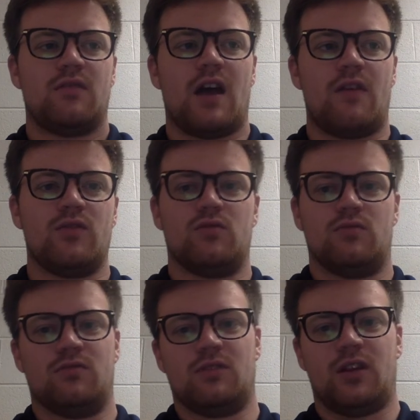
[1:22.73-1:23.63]
have
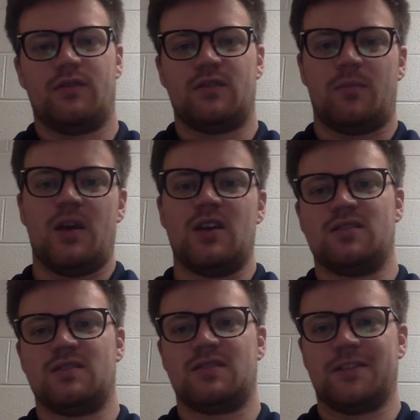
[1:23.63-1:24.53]
you lift a
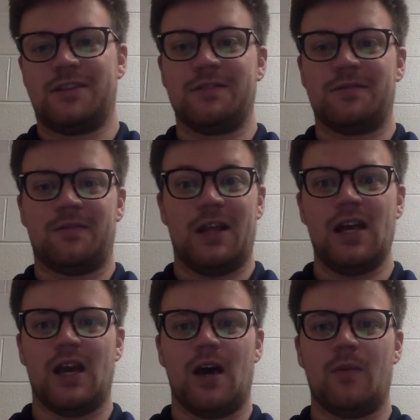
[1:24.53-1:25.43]
patient's
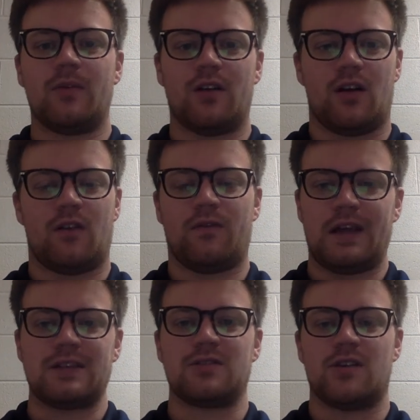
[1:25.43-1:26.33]
leg up or
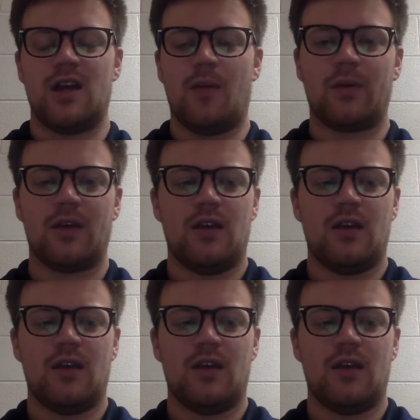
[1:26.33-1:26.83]
flex their hip,